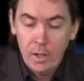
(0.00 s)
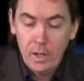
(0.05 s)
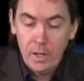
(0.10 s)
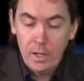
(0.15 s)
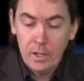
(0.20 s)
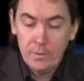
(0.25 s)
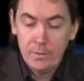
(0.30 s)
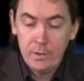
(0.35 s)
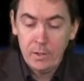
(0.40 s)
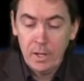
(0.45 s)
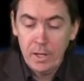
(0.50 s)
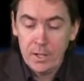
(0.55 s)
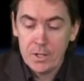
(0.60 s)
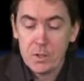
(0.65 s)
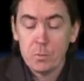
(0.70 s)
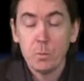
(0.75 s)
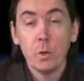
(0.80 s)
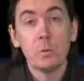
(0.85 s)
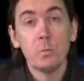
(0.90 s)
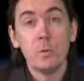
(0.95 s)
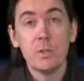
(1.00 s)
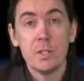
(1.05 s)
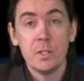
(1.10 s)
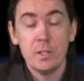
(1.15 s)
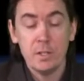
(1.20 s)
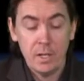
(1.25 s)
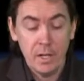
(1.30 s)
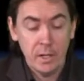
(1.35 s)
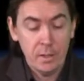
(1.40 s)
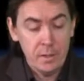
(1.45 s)
The last one was
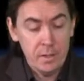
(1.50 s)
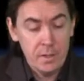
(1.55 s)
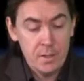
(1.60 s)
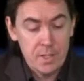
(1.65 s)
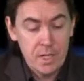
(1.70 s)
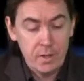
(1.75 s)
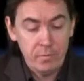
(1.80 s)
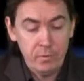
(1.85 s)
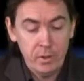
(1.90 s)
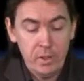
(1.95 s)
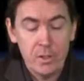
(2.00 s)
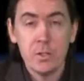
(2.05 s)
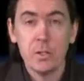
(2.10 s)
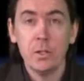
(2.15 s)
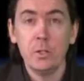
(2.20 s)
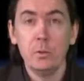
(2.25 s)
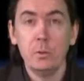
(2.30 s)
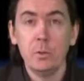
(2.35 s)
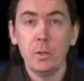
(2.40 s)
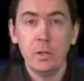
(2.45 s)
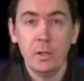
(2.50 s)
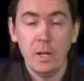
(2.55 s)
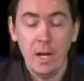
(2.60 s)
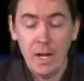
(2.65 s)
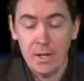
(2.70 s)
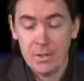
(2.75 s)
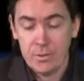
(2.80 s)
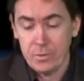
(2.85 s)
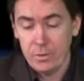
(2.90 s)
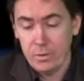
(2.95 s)
in 1972, and
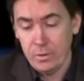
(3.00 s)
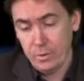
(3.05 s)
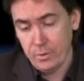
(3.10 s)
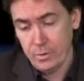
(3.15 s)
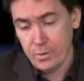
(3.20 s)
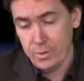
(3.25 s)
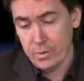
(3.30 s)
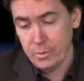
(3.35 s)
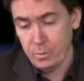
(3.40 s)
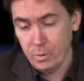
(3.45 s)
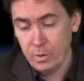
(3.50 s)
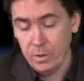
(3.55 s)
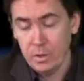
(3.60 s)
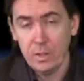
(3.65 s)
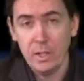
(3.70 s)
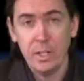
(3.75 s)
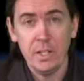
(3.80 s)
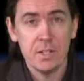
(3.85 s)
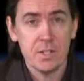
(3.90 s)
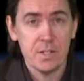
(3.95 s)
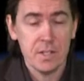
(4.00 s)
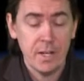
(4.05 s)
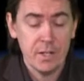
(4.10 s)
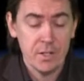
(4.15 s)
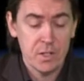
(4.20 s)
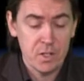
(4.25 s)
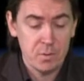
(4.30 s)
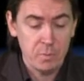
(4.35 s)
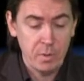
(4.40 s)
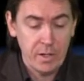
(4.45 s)
astronauts were
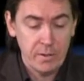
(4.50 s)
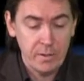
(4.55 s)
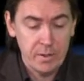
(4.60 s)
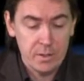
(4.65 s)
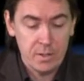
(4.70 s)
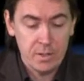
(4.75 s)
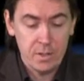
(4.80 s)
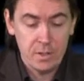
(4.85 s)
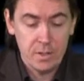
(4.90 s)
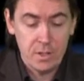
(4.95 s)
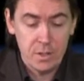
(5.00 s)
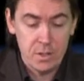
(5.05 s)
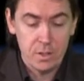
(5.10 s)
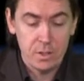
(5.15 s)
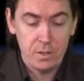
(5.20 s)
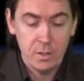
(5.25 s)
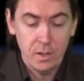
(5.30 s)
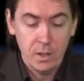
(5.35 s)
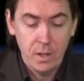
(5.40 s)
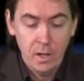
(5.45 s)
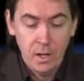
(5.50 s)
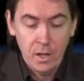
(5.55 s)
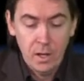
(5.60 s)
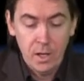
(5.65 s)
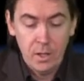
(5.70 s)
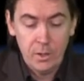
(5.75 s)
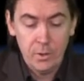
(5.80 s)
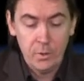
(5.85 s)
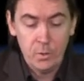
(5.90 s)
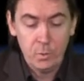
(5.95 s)
incensed by this decision.
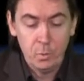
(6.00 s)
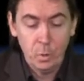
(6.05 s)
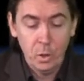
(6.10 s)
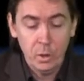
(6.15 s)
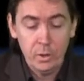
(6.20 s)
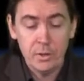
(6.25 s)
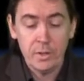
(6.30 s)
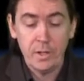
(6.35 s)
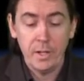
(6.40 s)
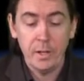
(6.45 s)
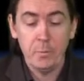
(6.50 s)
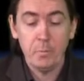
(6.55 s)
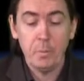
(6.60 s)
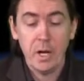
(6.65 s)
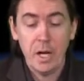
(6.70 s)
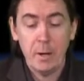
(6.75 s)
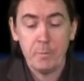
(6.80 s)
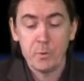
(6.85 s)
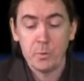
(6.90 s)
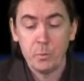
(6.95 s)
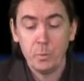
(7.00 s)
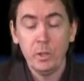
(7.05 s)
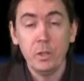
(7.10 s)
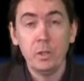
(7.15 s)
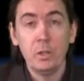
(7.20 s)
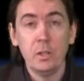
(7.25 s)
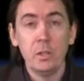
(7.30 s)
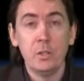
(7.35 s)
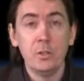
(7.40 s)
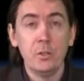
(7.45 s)
And one day, perhaps,
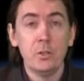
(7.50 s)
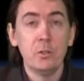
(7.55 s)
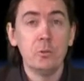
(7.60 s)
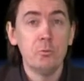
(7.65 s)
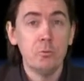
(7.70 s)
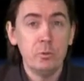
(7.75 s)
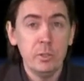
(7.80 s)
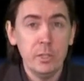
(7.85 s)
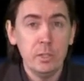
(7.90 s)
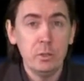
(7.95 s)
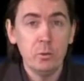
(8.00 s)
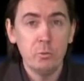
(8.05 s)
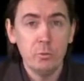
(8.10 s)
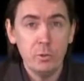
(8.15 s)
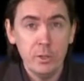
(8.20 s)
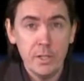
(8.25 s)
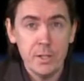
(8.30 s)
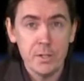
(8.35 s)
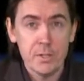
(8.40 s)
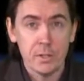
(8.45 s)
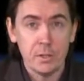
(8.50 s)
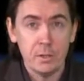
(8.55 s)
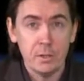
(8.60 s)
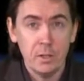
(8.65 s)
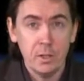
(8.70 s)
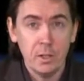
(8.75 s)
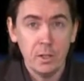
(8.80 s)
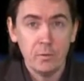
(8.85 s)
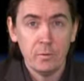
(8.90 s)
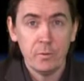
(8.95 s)
we'll learn the real
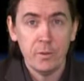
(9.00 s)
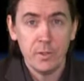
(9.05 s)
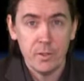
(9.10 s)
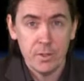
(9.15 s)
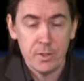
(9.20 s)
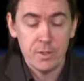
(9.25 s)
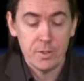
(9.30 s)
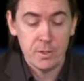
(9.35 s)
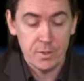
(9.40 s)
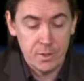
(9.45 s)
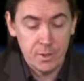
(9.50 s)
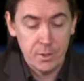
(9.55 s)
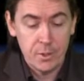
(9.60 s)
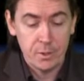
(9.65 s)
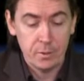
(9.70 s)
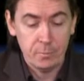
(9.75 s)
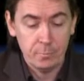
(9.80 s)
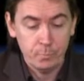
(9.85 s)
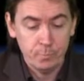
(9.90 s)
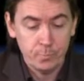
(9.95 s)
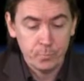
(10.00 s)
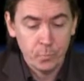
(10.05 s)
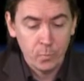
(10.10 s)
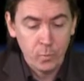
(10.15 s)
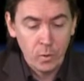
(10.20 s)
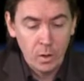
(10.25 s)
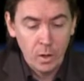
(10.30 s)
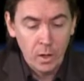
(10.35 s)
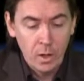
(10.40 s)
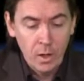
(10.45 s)
reason for this decision.
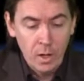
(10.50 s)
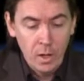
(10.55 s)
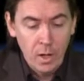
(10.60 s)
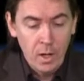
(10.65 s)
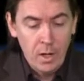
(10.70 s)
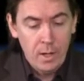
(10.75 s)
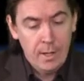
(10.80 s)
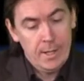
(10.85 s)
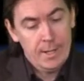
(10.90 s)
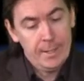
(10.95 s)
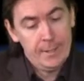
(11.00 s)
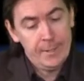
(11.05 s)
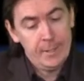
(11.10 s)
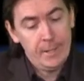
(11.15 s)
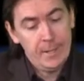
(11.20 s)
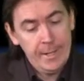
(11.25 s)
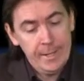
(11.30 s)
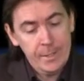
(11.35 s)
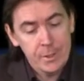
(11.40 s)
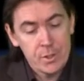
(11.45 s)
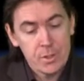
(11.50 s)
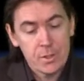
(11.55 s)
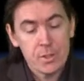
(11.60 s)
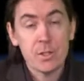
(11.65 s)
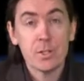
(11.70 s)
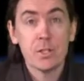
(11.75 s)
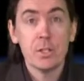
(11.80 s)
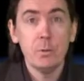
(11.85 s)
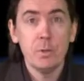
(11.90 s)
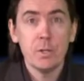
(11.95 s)
An alleged
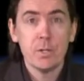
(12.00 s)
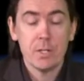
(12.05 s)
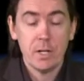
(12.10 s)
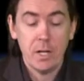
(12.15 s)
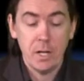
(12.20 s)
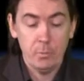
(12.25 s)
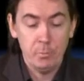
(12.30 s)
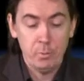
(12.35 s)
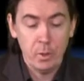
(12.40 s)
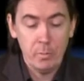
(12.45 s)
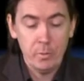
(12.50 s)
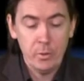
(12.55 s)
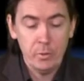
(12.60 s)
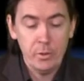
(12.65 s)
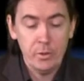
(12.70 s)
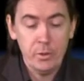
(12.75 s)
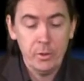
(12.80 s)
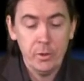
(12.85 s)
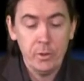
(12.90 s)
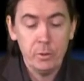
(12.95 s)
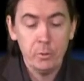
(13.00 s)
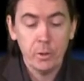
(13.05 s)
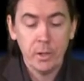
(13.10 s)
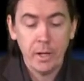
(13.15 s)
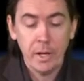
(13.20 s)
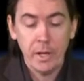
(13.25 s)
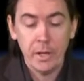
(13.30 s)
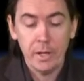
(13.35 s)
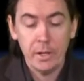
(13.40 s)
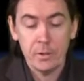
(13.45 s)
suicide bomber in the
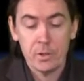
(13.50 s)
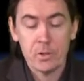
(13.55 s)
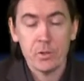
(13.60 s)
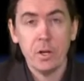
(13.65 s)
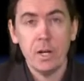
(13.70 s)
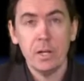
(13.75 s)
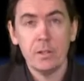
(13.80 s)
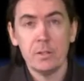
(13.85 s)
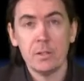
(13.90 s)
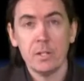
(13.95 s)
UK tried